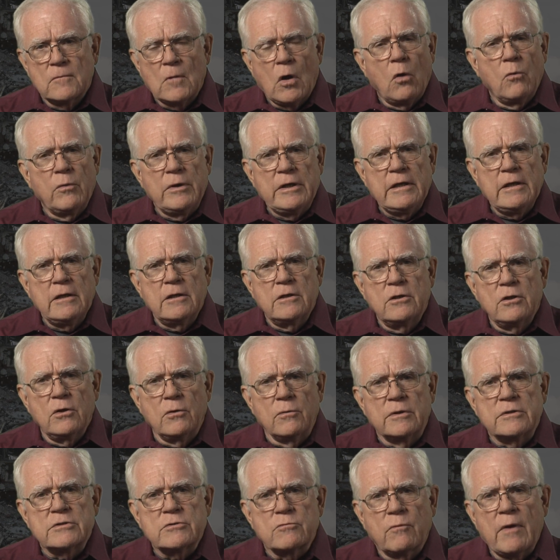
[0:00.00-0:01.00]
All we need to
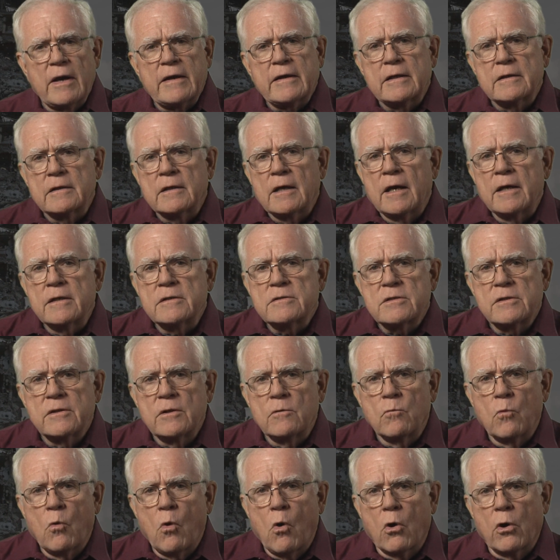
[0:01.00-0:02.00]
do is recognize
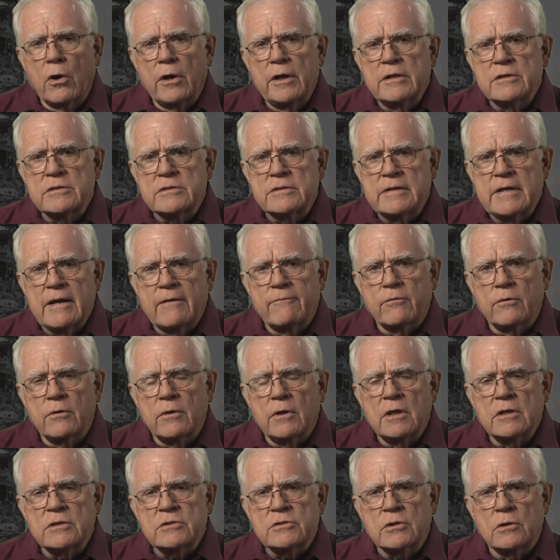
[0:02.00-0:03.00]
that war is
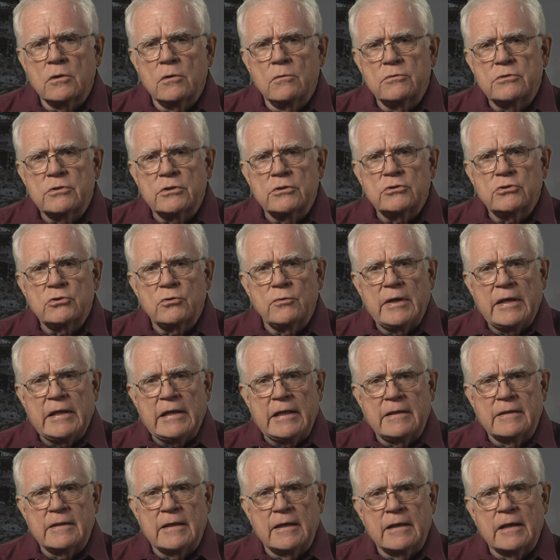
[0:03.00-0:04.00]
never a solution to
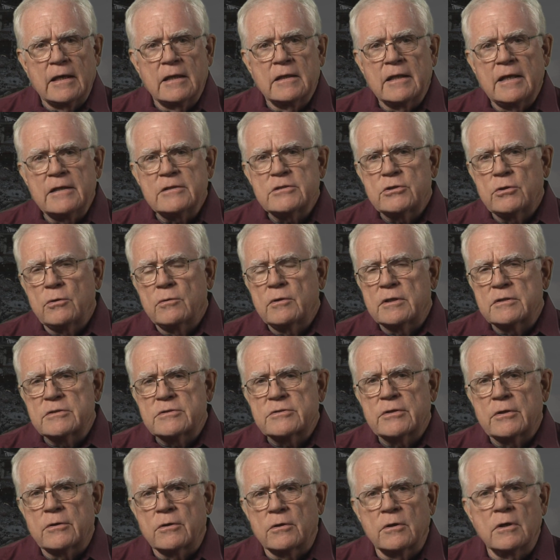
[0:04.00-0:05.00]
anything unless you
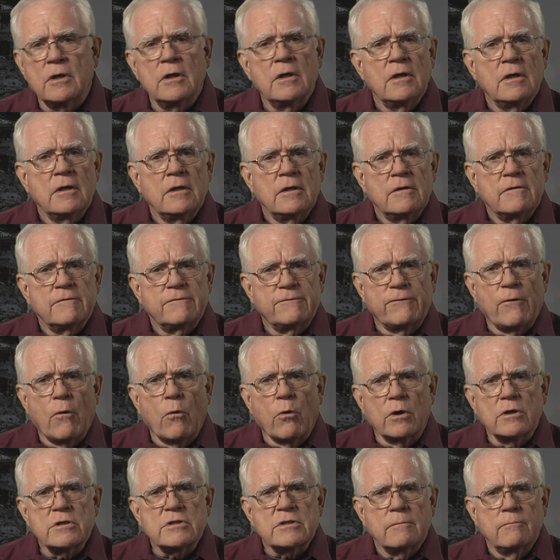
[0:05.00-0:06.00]
consider
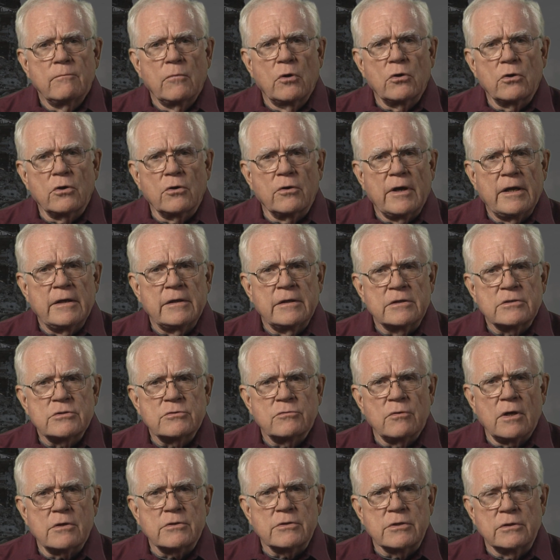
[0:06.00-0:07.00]
force, murder, and
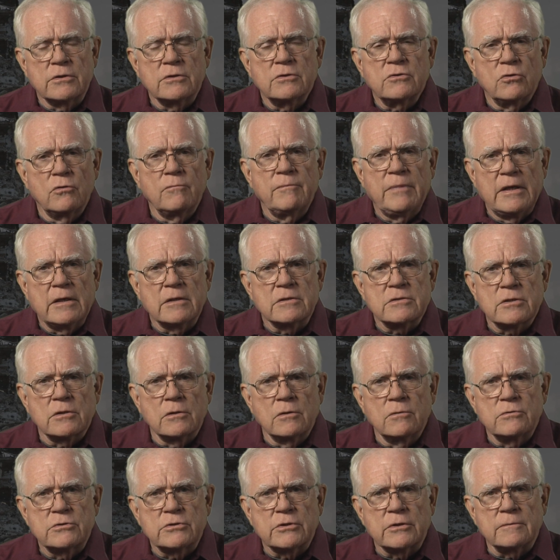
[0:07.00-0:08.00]
destruction to be a
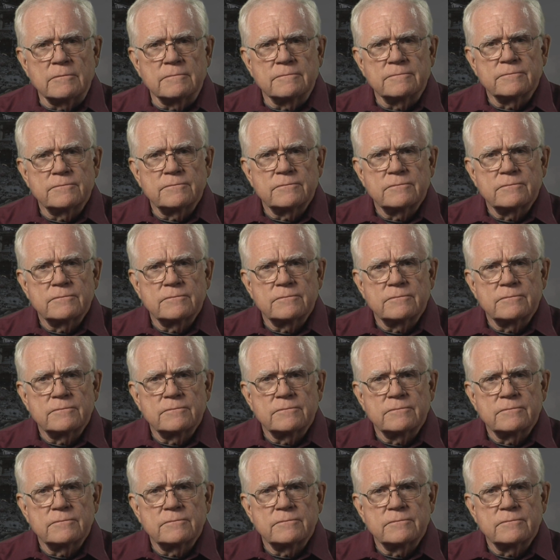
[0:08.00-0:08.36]
solution.